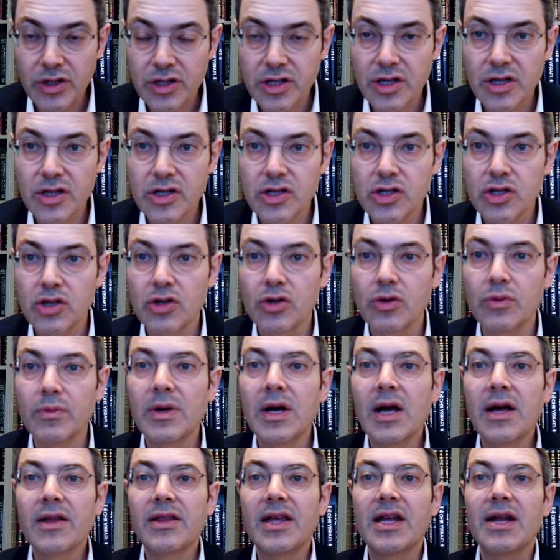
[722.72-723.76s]
to assume
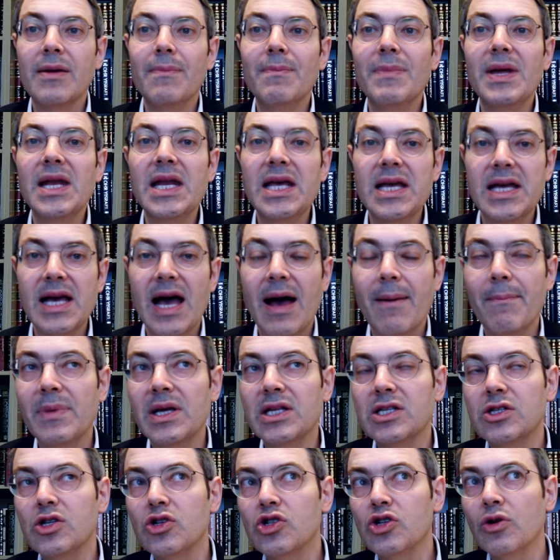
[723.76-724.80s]
that a mini gap
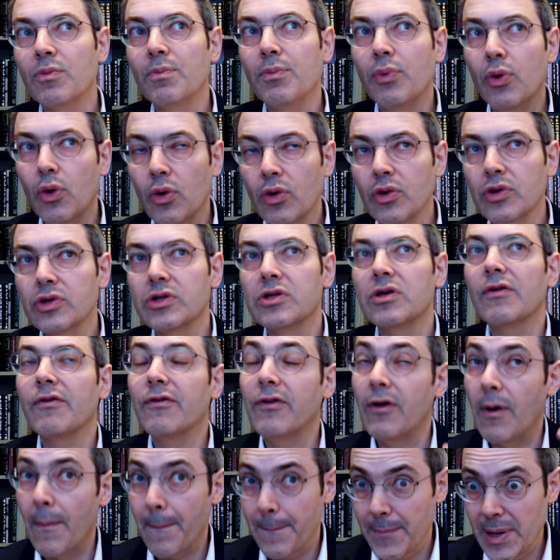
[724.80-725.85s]
means you should pause
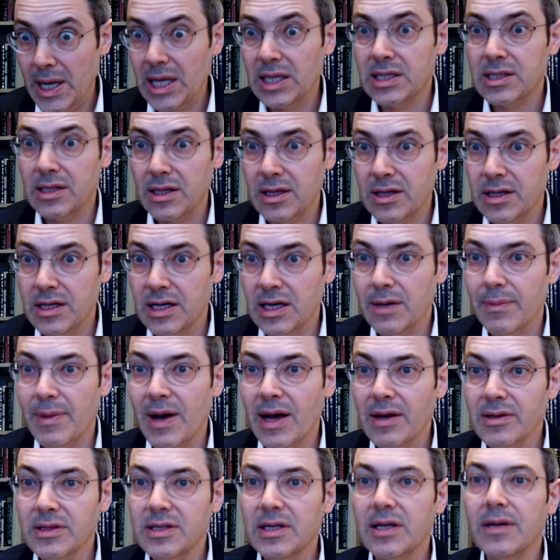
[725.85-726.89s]
for a bit and think
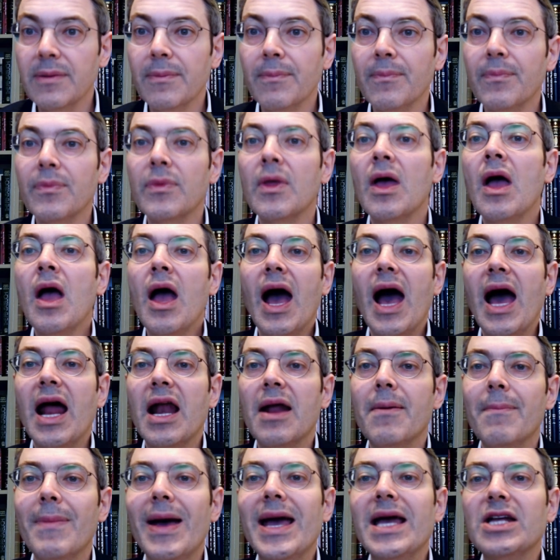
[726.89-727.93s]
about it. And
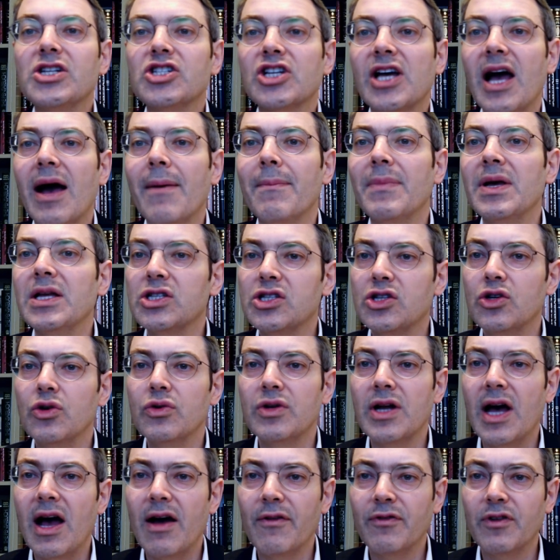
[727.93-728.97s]
a major gap means you
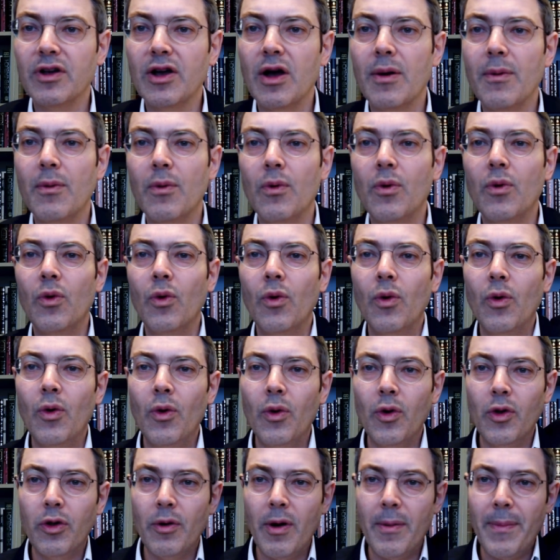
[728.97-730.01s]
now have to go
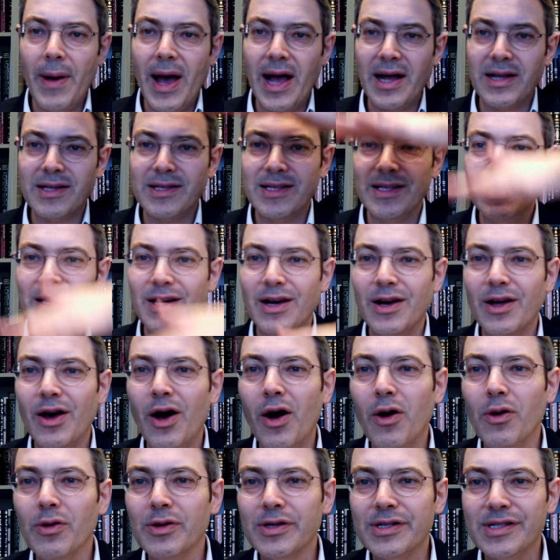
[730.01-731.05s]
all the way back to the
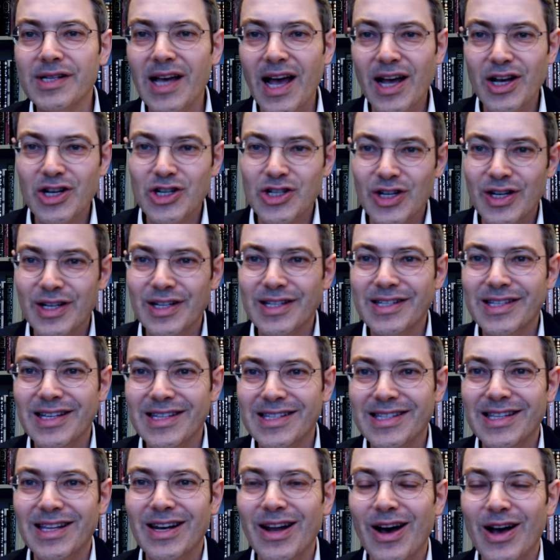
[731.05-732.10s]
whole section
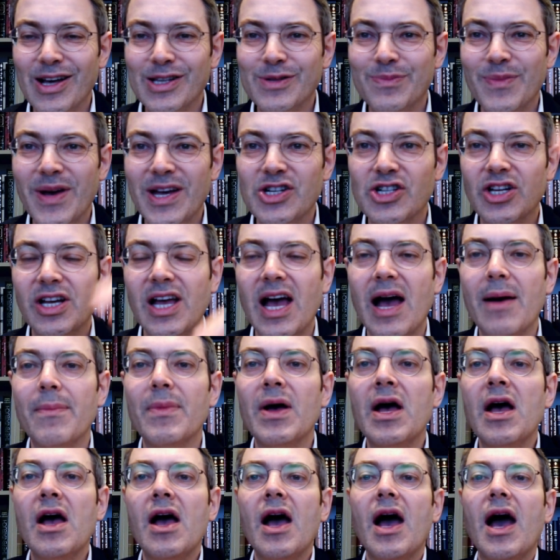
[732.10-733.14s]
since the last major gap
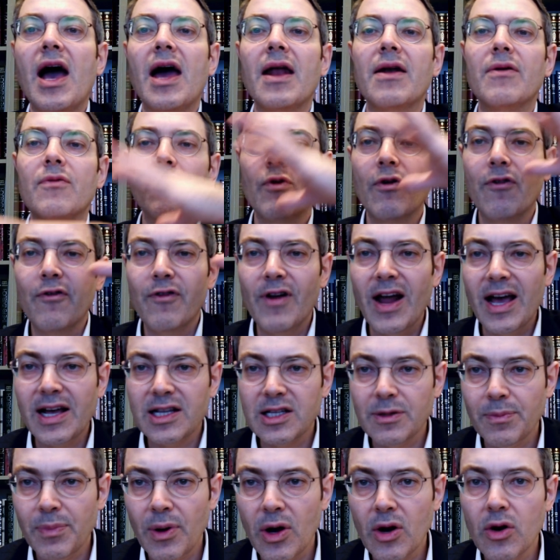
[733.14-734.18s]
and reflect
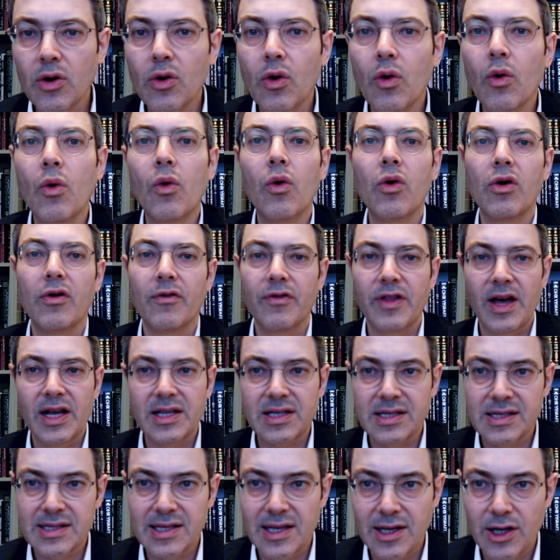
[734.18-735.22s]
upon all of
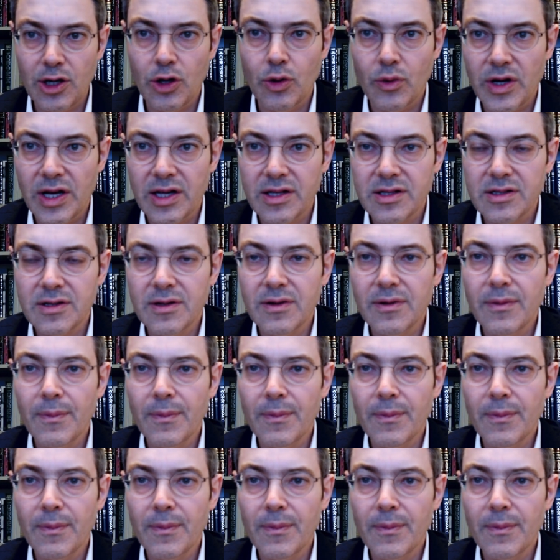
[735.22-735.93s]
that as a unit.